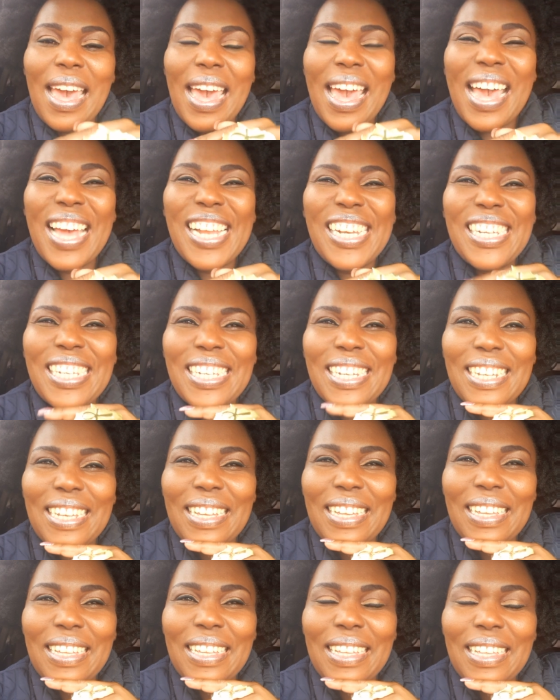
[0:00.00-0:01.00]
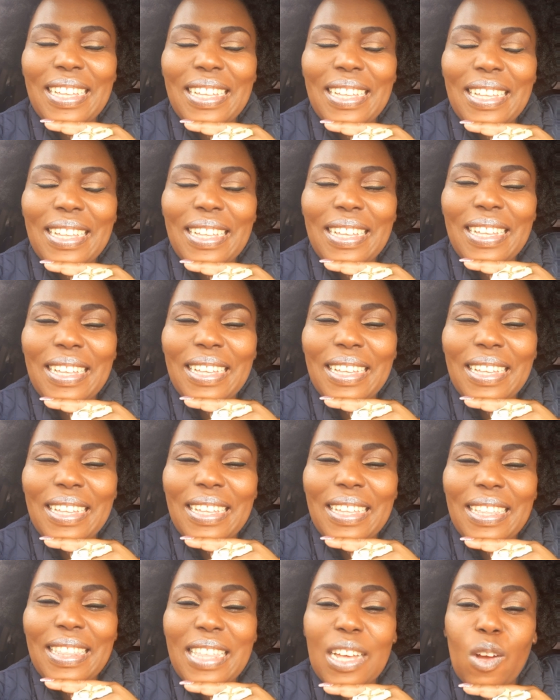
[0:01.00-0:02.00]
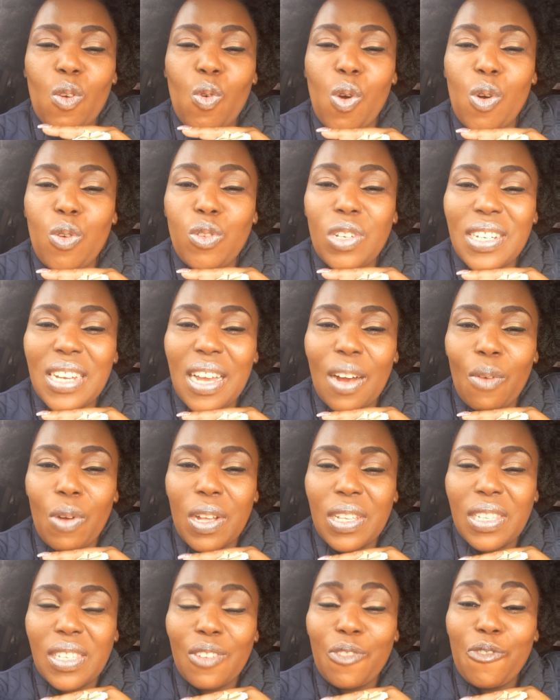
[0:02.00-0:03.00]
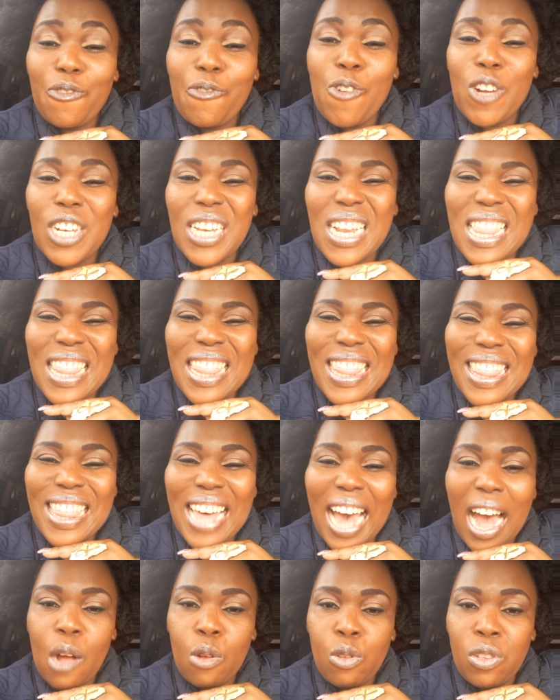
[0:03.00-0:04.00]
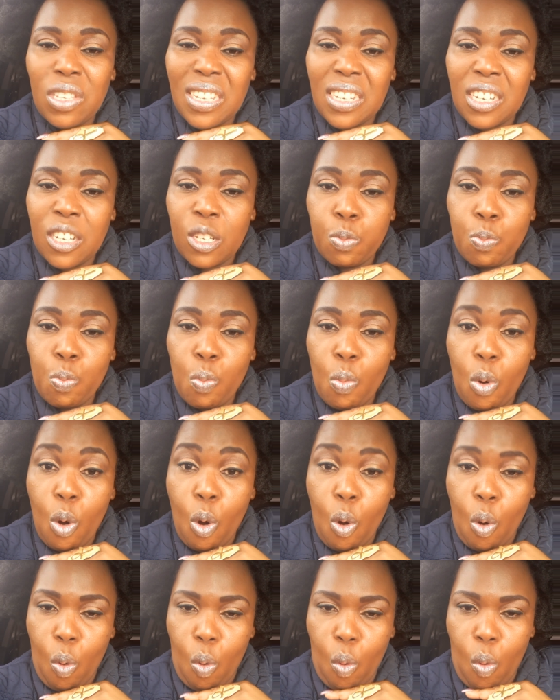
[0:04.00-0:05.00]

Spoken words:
And the quote now was 14,000 more.